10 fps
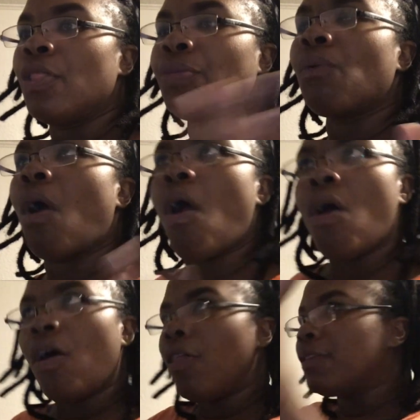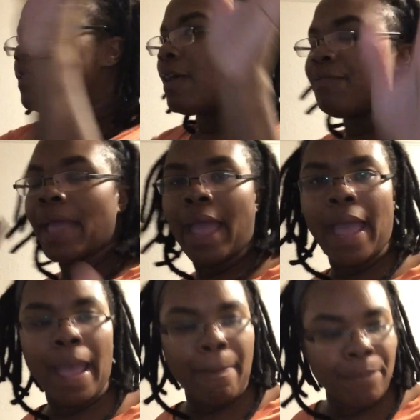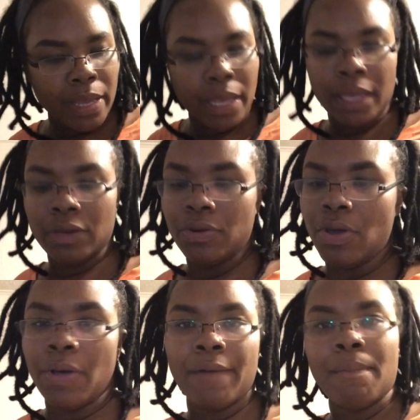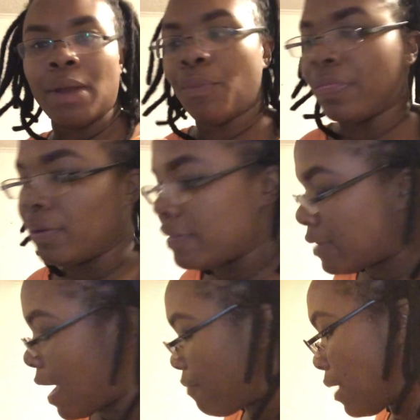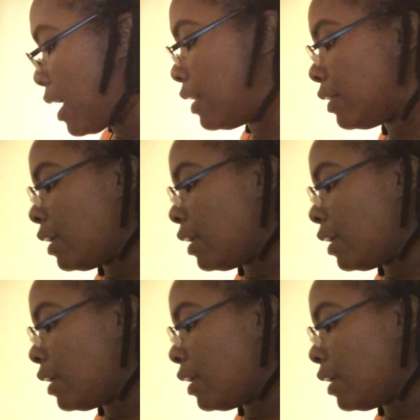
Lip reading: Through all the stuff that happened, you know, everybody went through the same thing in